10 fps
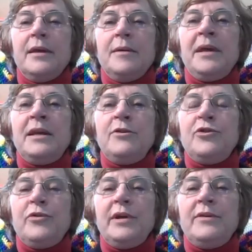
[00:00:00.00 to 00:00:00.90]

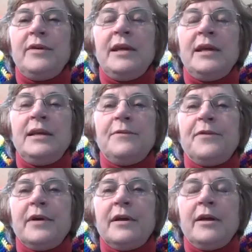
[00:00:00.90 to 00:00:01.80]
ministries in
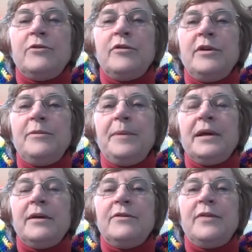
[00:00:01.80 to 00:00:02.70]
different countries
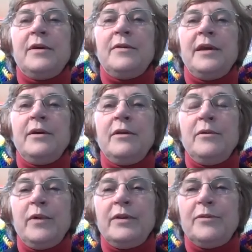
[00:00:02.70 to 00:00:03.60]
because they're the only
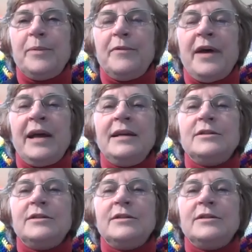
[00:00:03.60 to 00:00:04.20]
ones providing